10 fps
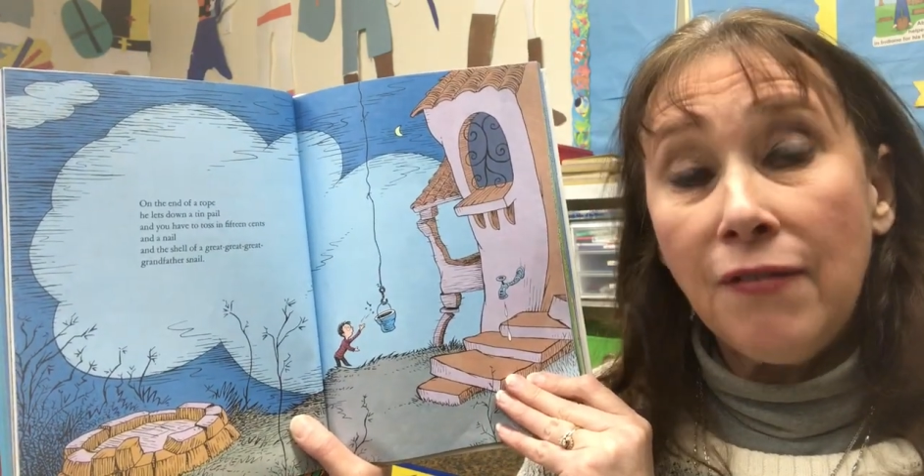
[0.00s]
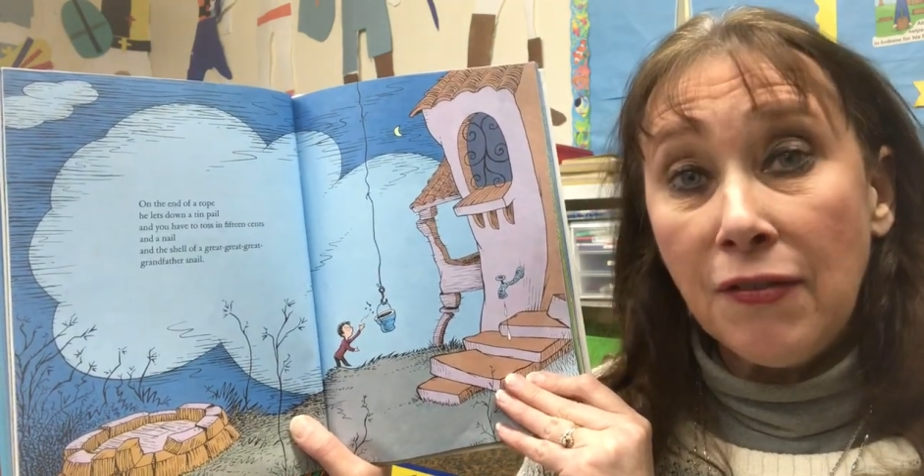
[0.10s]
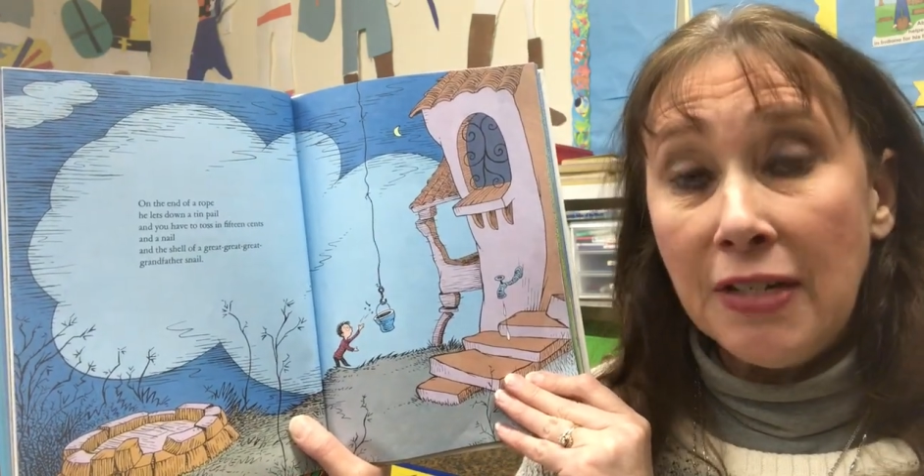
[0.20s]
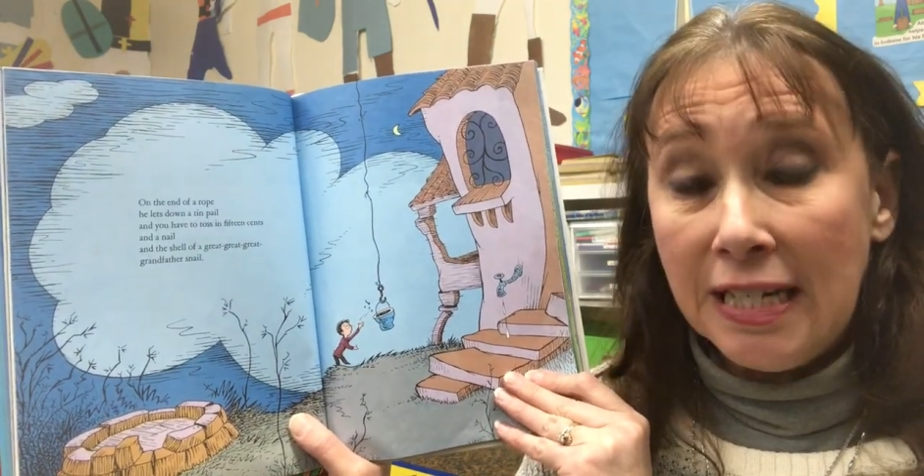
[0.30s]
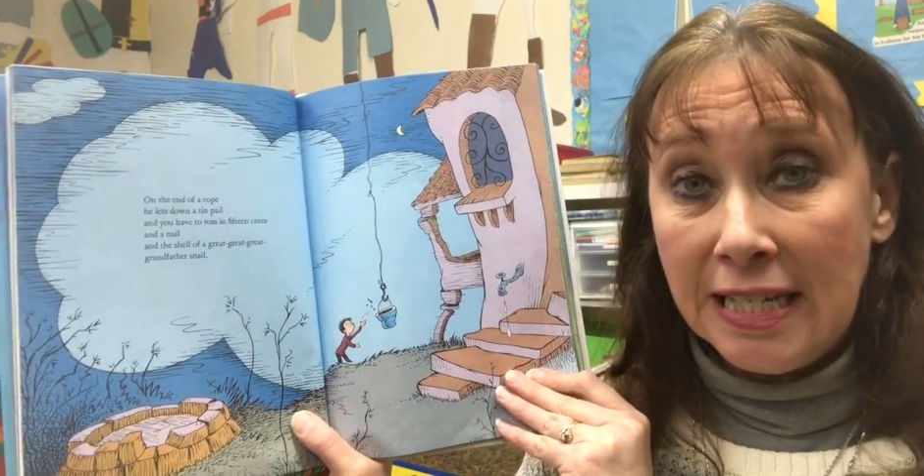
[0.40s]

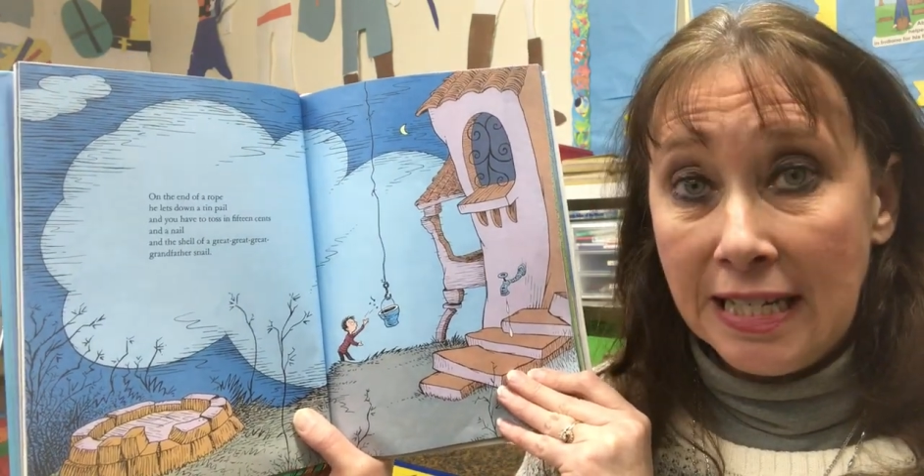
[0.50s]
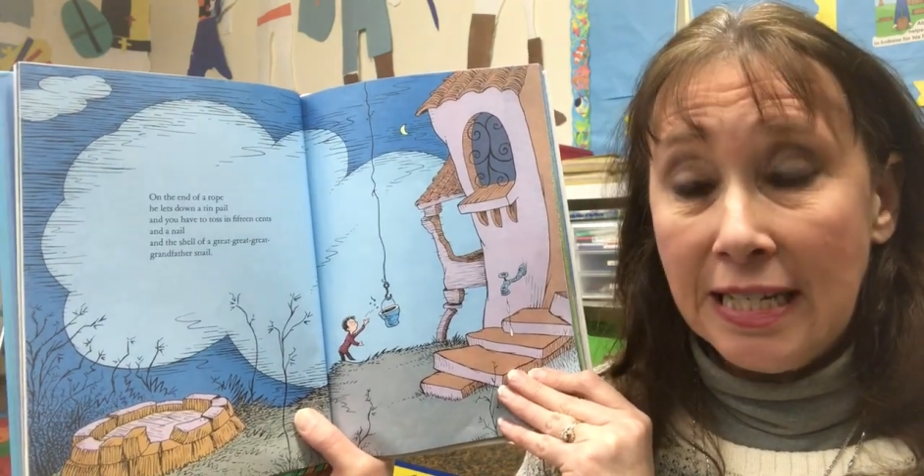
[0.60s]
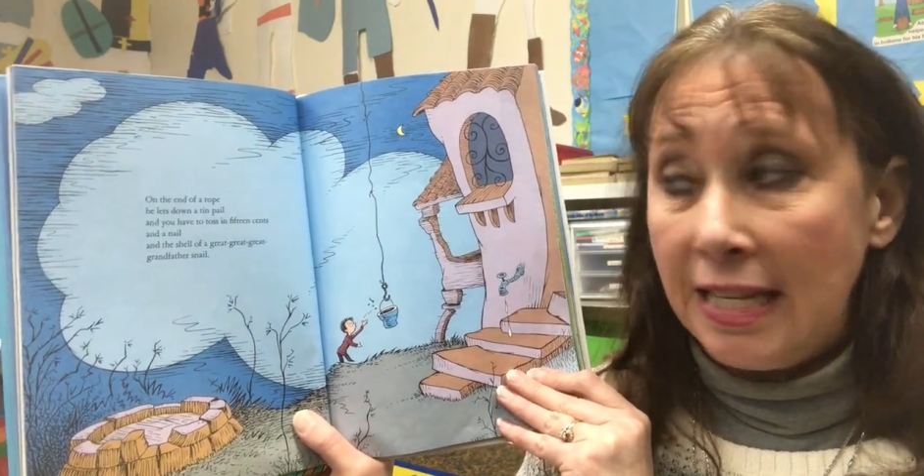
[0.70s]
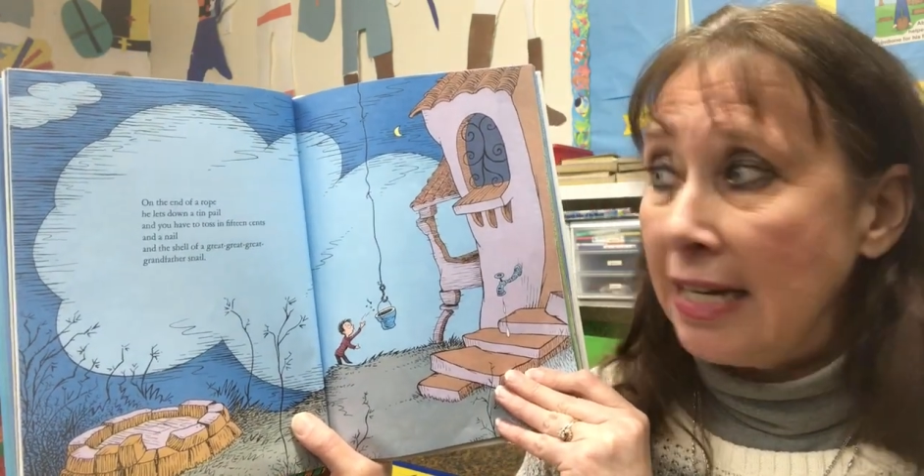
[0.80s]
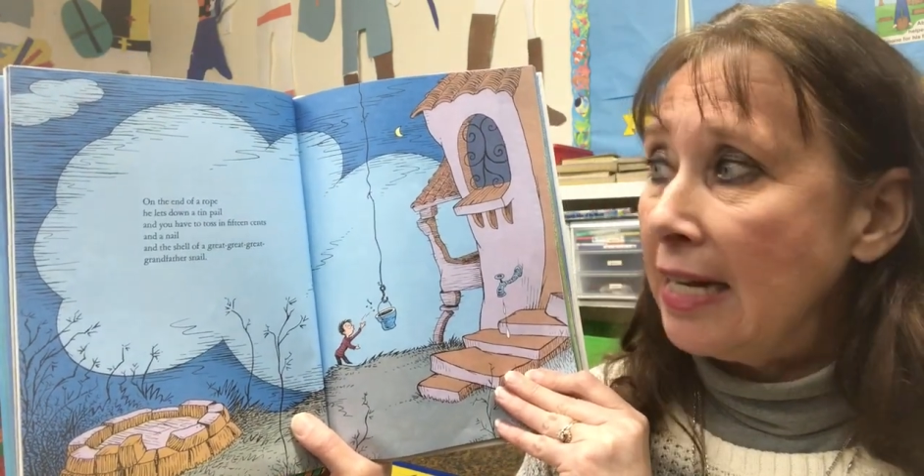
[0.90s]
15
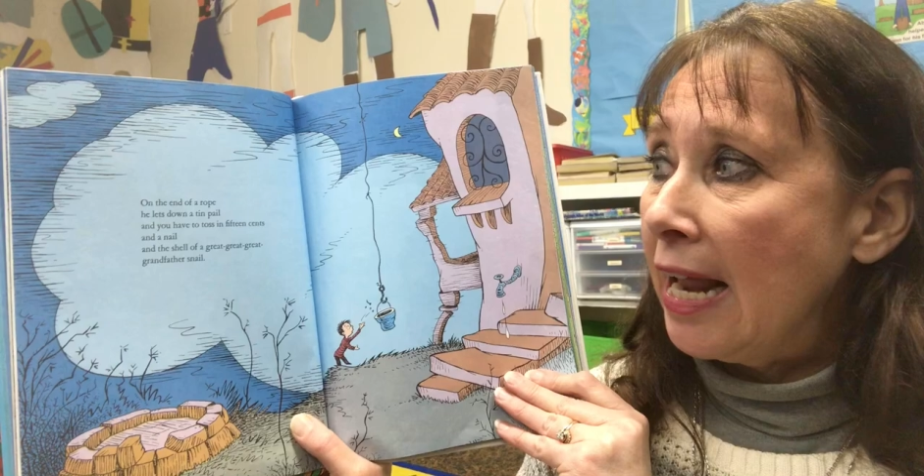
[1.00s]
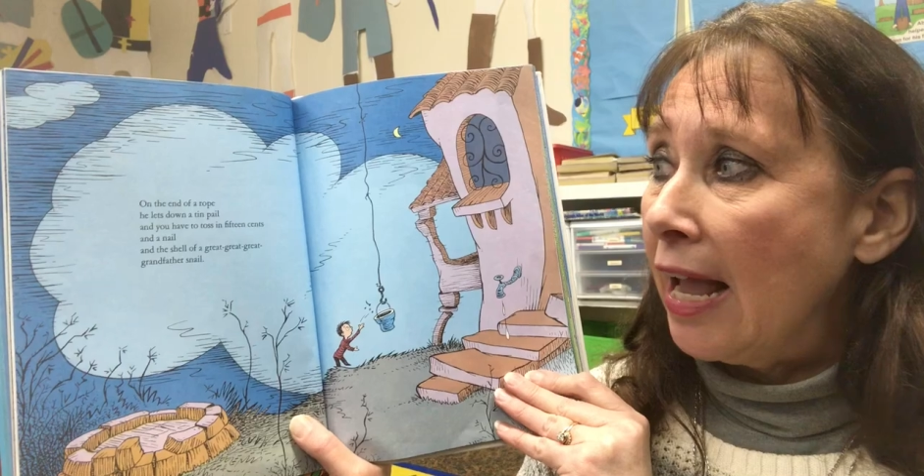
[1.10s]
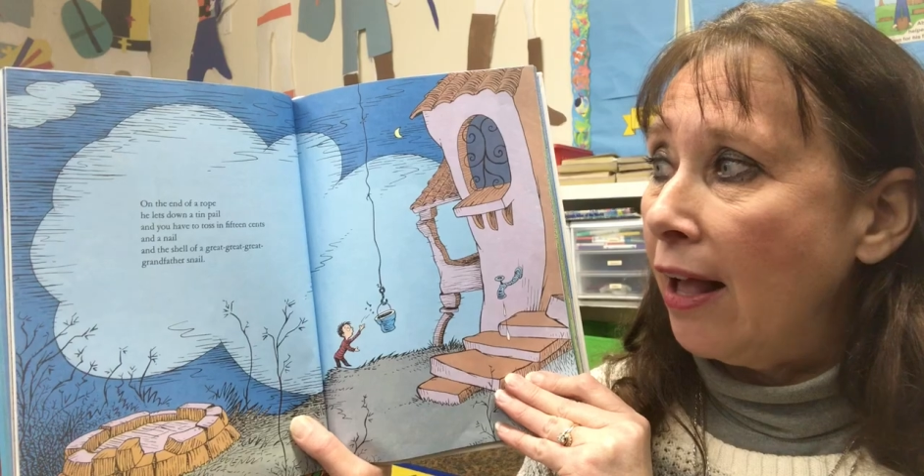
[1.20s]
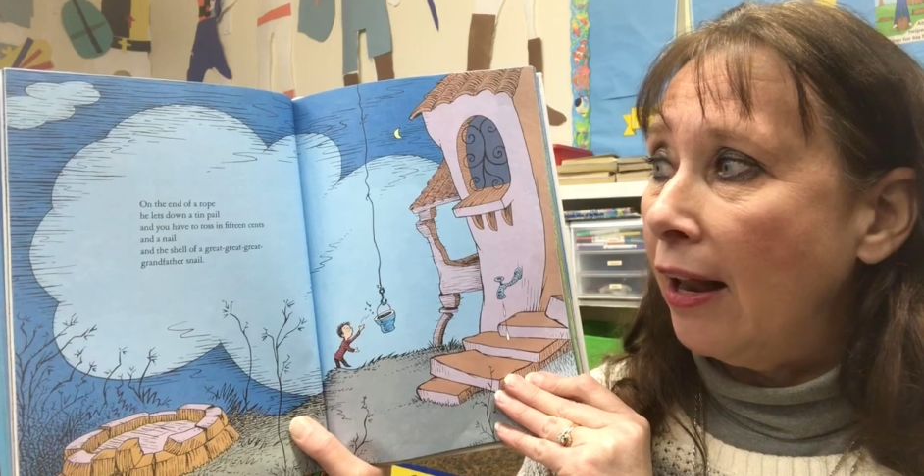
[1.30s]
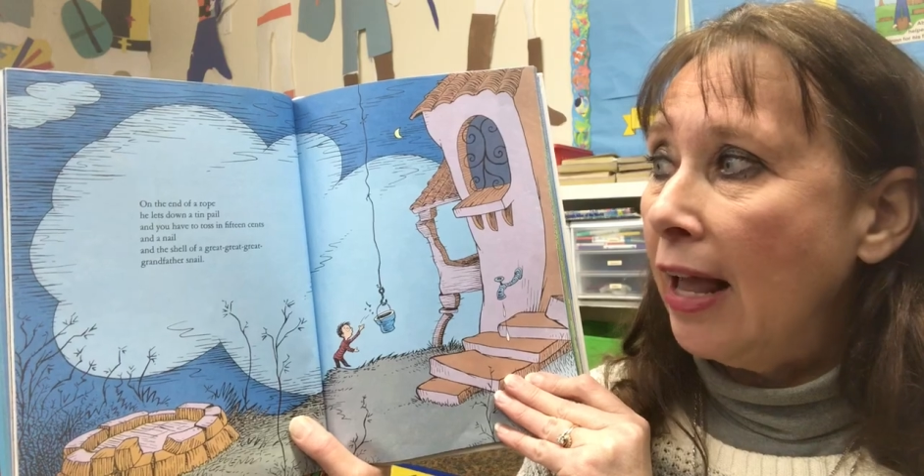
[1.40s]
cents and a
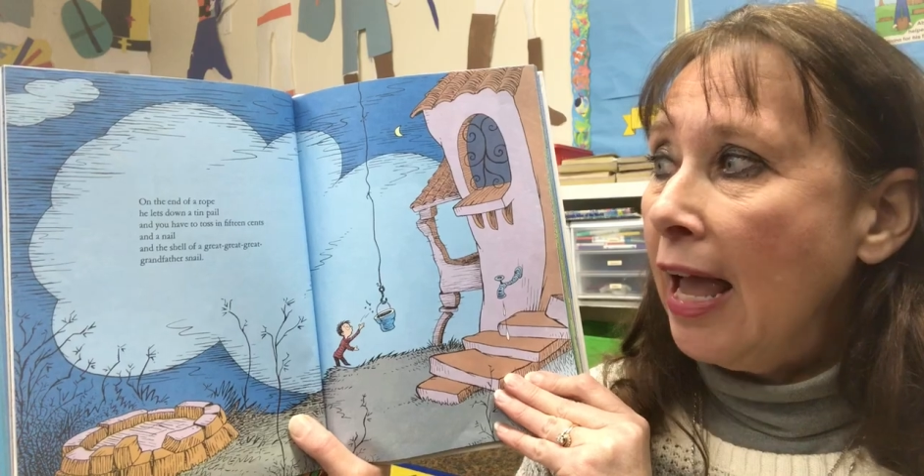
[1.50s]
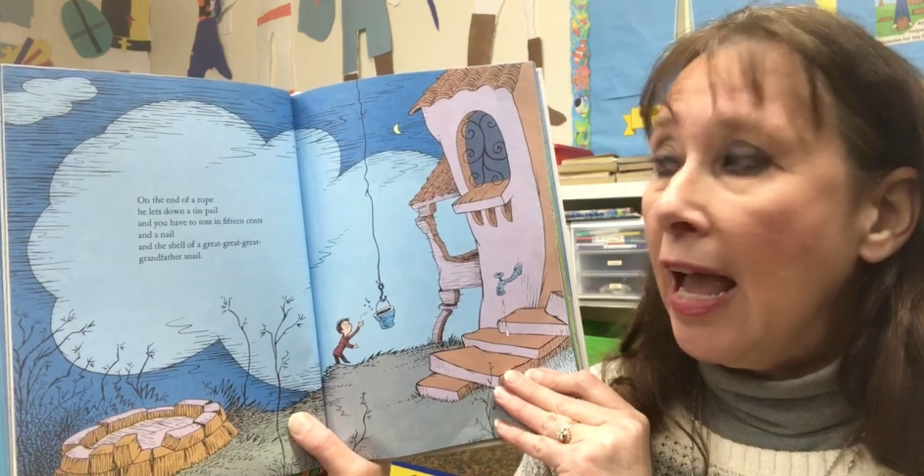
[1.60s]
nail,